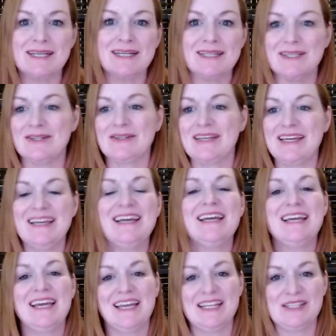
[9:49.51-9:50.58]
clearly
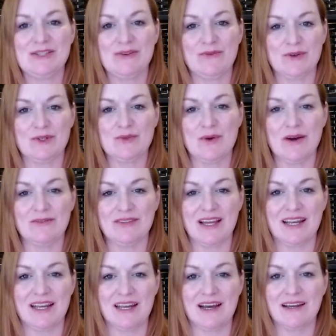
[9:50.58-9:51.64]
and it sold for
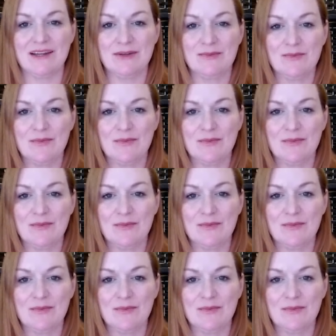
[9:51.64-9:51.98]
$12.99.